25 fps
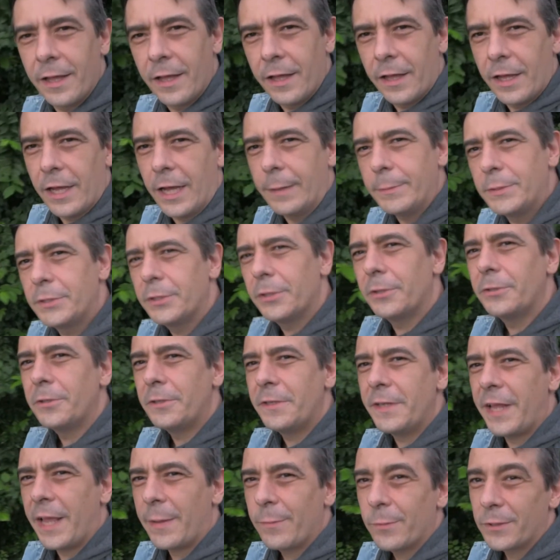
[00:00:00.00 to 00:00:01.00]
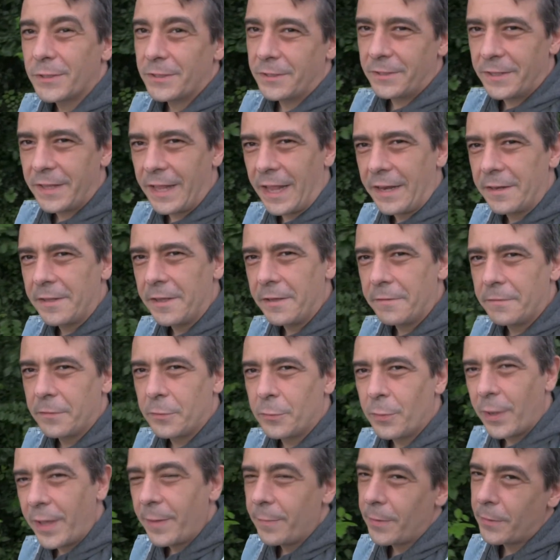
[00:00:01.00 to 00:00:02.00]
I'm sure the name was a dead
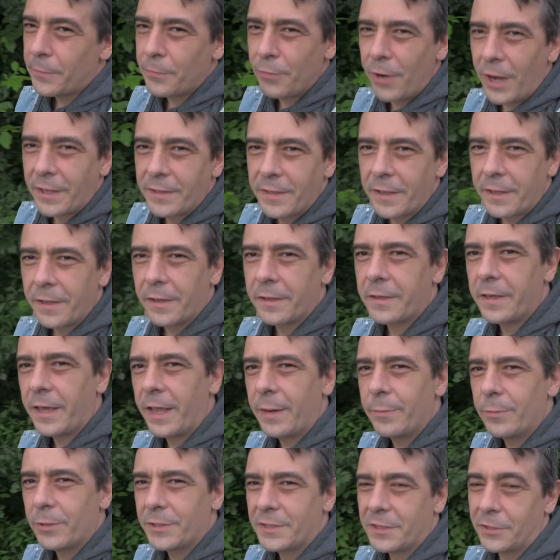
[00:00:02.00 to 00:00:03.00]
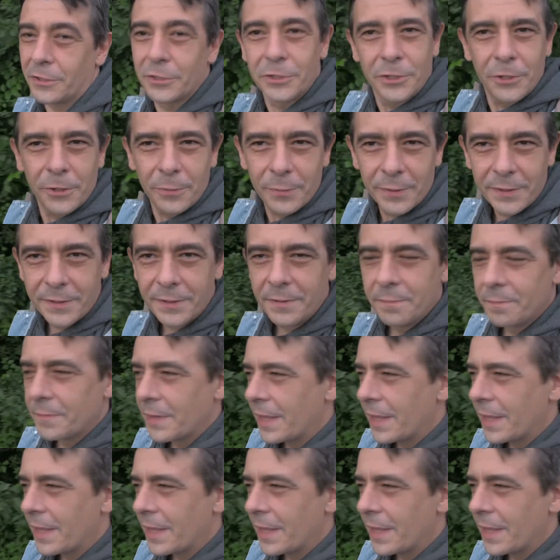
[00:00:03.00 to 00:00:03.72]
giveaway, but Praktica cameras are German,